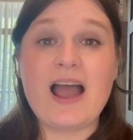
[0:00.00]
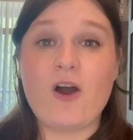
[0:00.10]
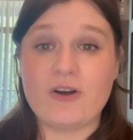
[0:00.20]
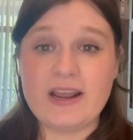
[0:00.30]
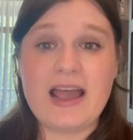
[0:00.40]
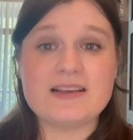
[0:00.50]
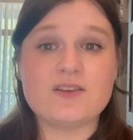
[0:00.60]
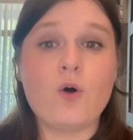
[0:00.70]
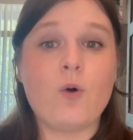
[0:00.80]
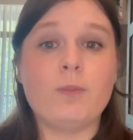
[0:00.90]
already has
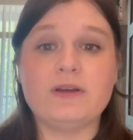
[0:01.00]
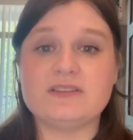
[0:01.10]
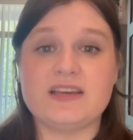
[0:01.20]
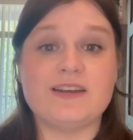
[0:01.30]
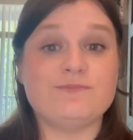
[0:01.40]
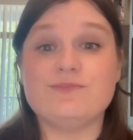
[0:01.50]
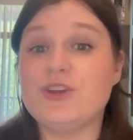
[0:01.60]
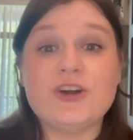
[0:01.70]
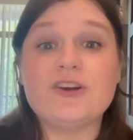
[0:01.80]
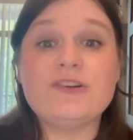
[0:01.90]
a hole built in,
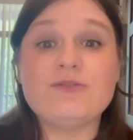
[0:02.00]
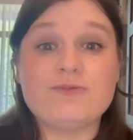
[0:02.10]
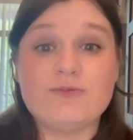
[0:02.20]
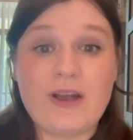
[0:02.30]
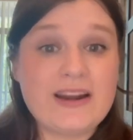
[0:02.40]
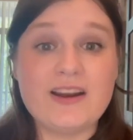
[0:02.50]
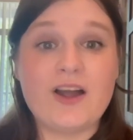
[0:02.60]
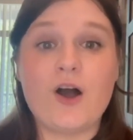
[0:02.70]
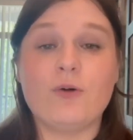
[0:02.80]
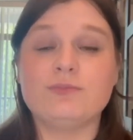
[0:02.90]
you're ready to
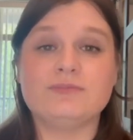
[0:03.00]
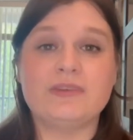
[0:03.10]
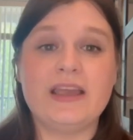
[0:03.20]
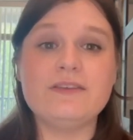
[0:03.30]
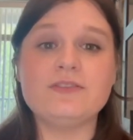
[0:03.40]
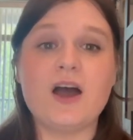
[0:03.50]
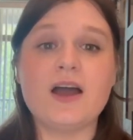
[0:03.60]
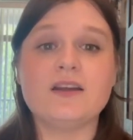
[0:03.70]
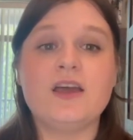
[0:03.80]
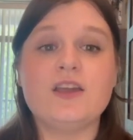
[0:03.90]
go. If
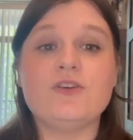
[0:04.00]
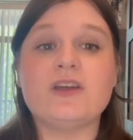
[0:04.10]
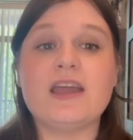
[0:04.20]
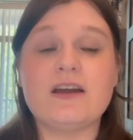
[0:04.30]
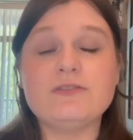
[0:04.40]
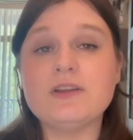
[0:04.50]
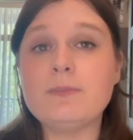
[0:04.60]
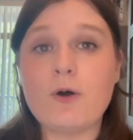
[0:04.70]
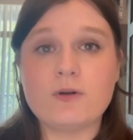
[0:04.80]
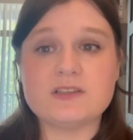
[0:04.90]
not, you can carefully
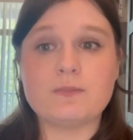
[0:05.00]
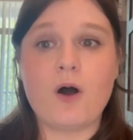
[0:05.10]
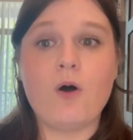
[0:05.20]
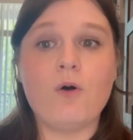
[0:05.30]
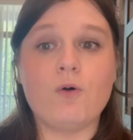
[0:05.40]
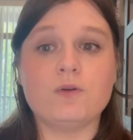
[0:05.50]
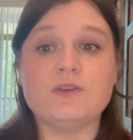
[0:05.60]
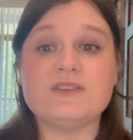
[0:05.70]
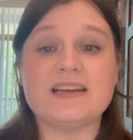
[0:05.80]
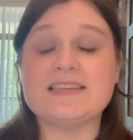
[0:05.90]
poke a small hole
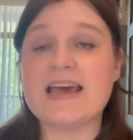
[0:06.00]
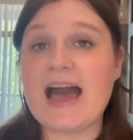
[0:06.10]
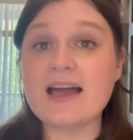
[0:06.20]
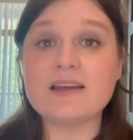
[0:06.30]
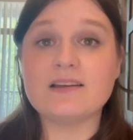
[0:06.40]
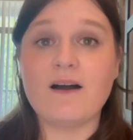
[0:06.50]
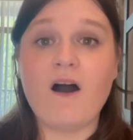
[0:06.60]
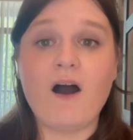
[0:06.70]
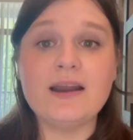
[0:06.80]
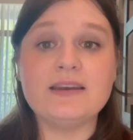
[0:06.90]
using a tack, a
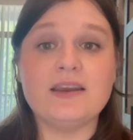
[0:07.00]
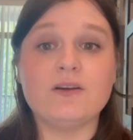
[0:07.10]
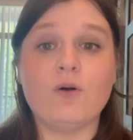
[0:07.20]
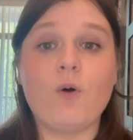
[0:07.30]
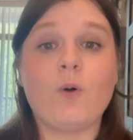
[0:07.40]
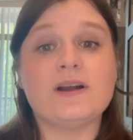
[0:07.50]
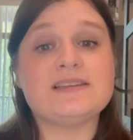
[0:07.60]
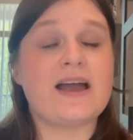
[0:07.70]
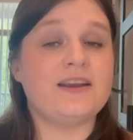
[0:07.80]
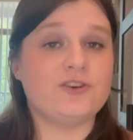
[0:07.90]
hot needle, or a
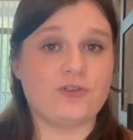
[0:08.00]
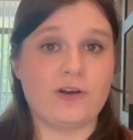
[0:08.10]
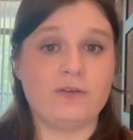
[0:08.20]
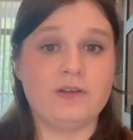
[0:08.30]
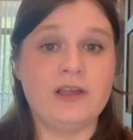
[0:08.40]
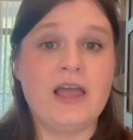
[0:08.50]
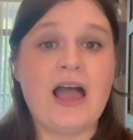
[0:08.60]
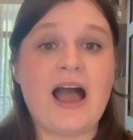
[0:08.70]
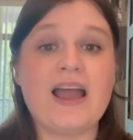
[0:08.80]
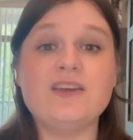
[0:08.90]
tiny drill.
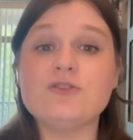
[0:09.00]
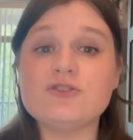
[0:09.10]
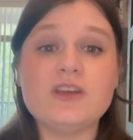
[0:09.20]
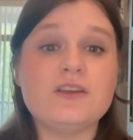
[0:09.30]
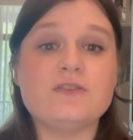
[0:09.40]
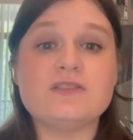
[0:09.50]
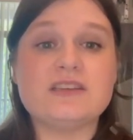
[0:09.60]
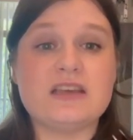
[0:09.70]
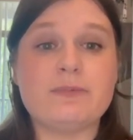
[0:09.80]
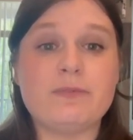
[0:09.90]
I usually use the
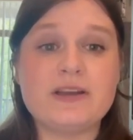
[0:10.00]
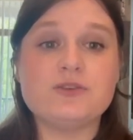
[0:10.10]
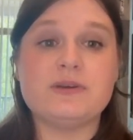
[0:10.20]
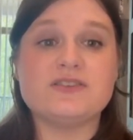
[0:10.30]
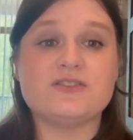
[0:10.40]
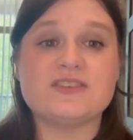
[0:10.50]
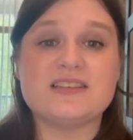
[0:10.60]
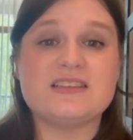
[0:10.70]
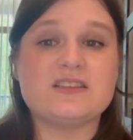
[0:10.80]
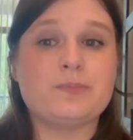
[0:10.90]
tip of my tweezers
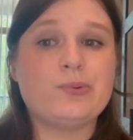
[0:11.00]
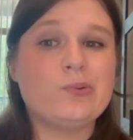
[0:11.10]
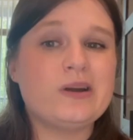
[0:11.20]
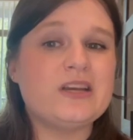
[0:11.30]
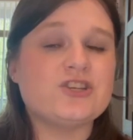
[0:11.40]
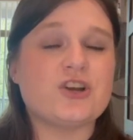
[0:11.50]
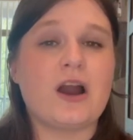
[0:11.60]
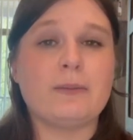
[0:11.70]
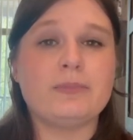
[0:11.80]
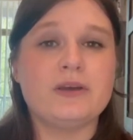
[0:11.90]
since it's pretty
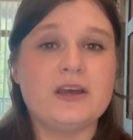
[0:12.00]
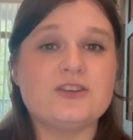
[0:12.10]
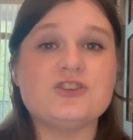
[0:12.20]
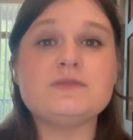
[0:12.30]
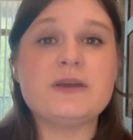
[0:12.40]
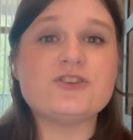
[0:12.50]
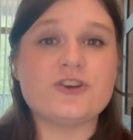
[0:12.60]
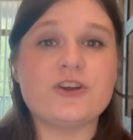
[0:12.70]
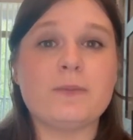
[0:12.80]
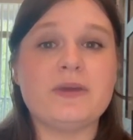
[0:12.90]
sharp. Just make sure
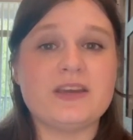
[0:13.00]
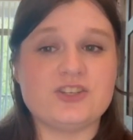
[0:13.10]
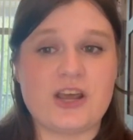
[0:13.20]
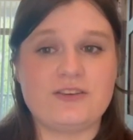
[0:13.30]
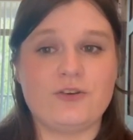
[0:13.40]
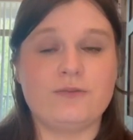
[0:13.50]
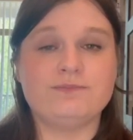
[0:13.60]
you're being gentle.